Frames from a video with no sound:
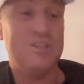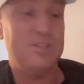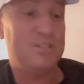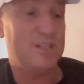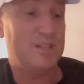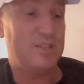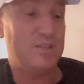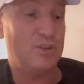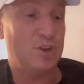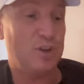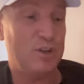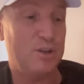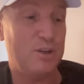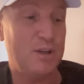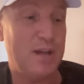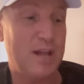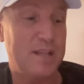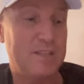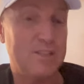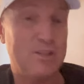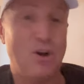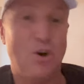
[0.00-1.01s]
They tried to,
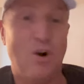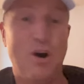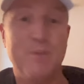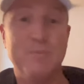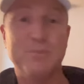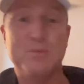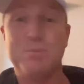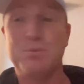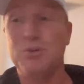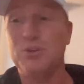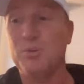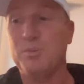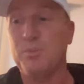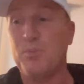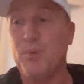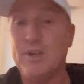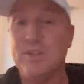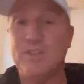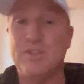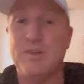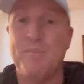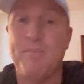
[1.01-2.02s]
at times, put the
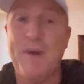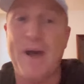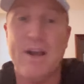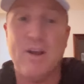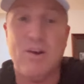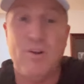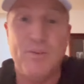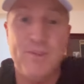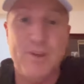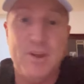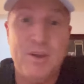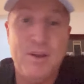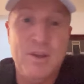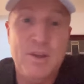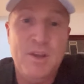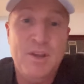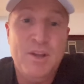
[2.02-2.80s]
pressure back on the